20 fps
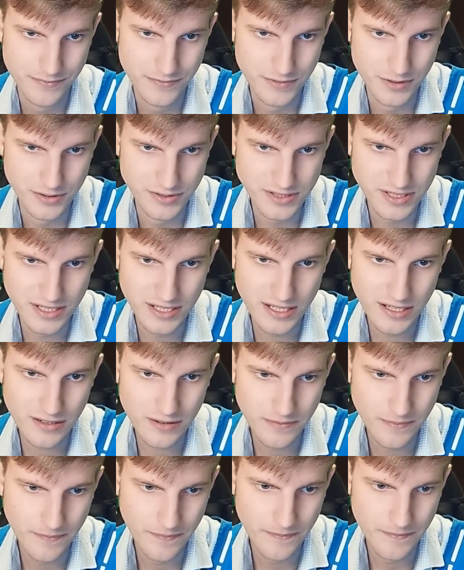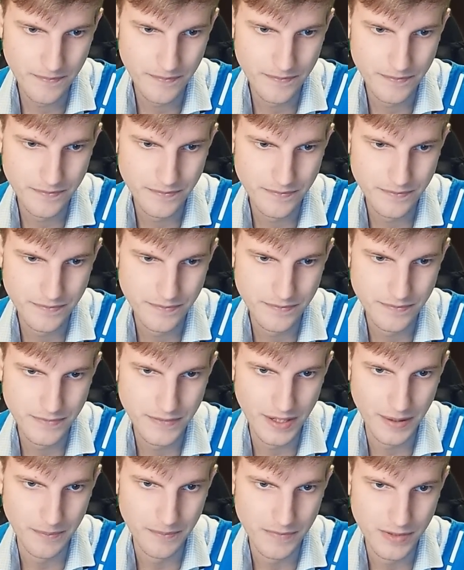You see here?
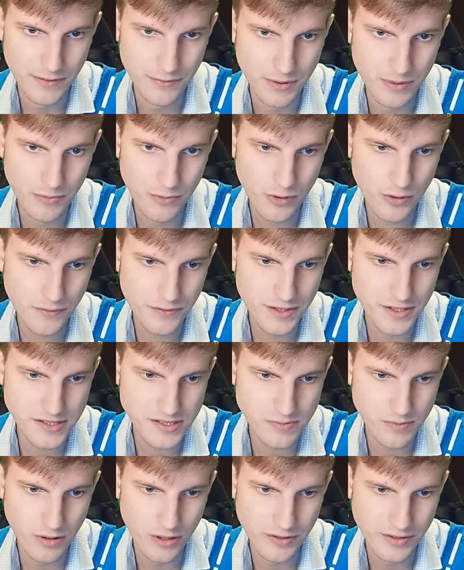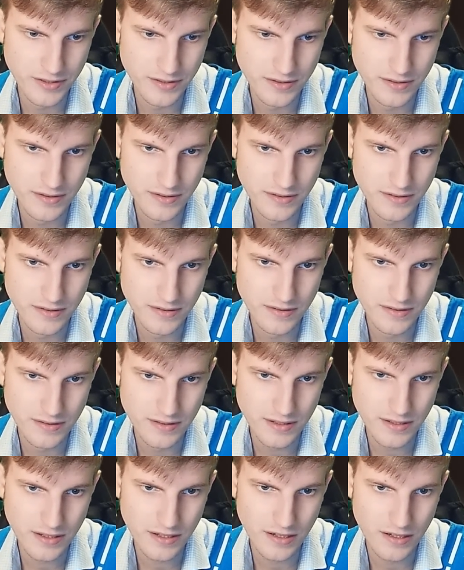Yeah, if we move this one
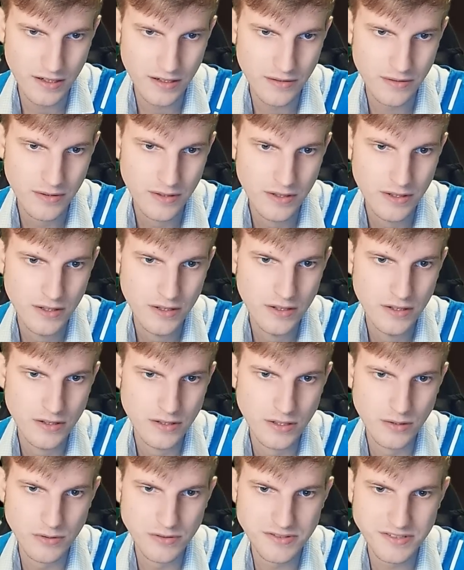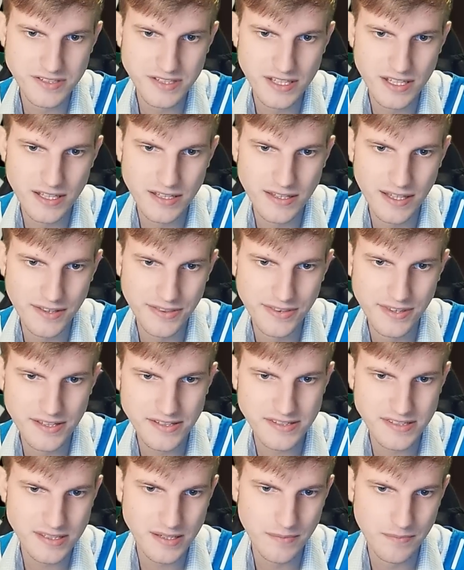here, you will see that this
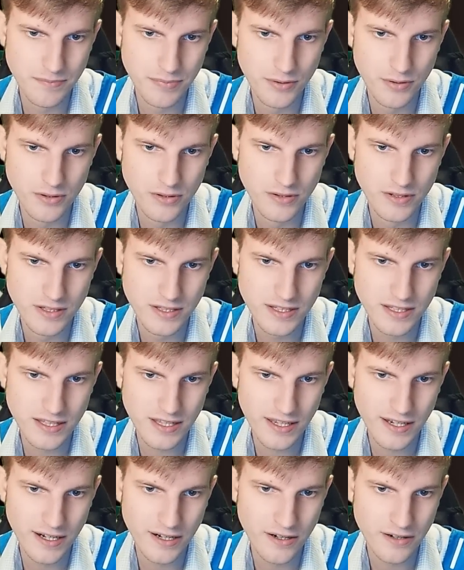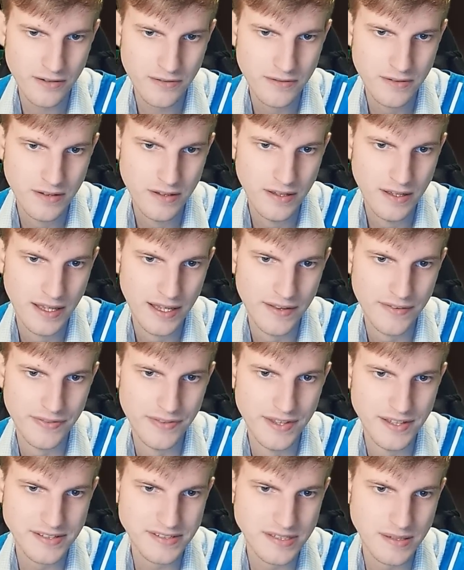symbol here,
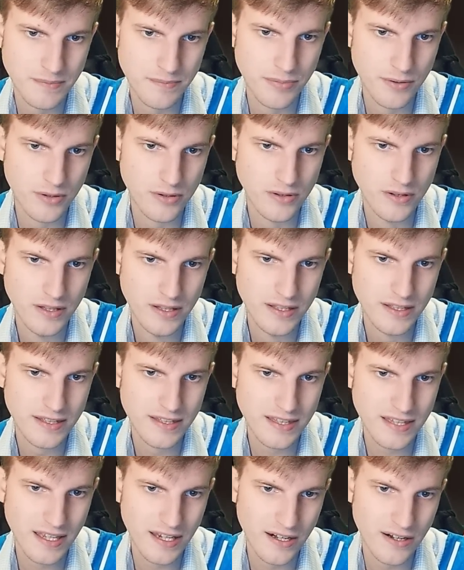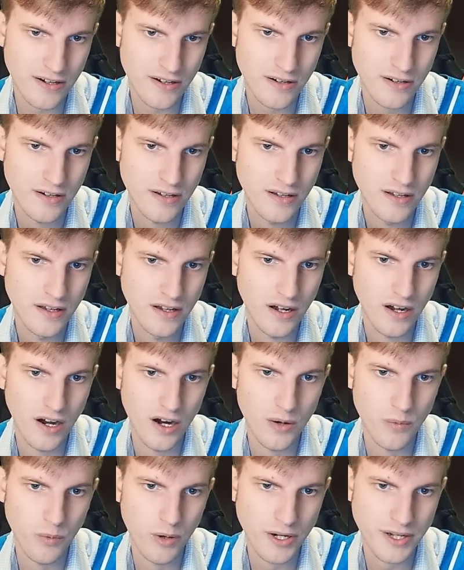this symbol here
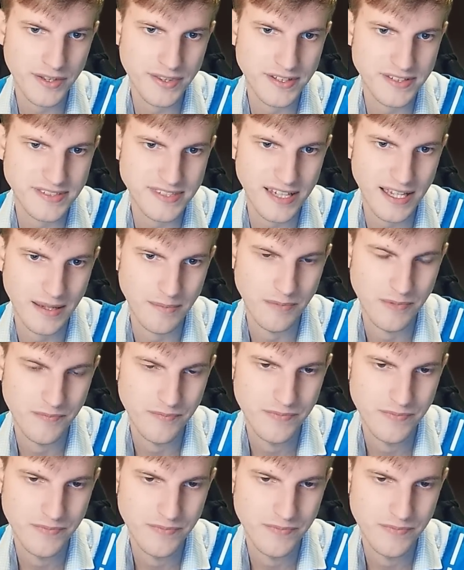are one and the same.